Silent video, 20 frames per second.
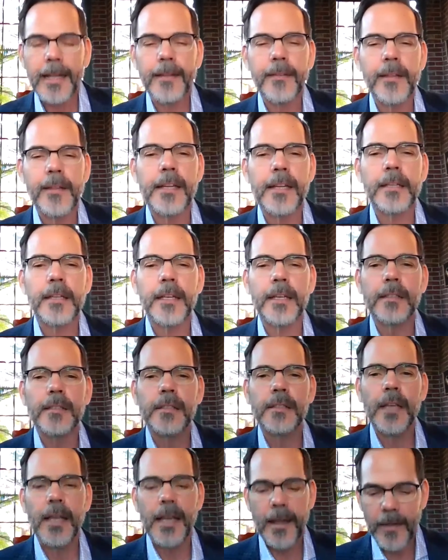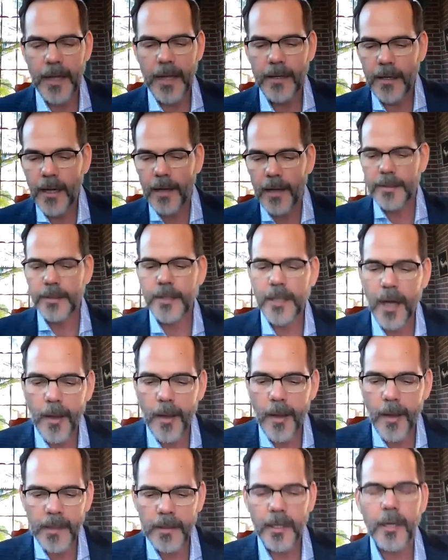and then and then not
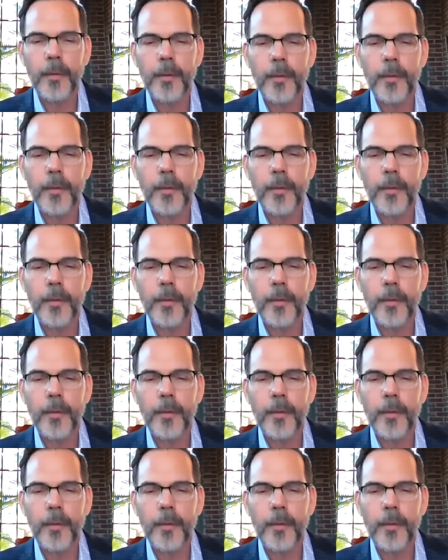stopping there,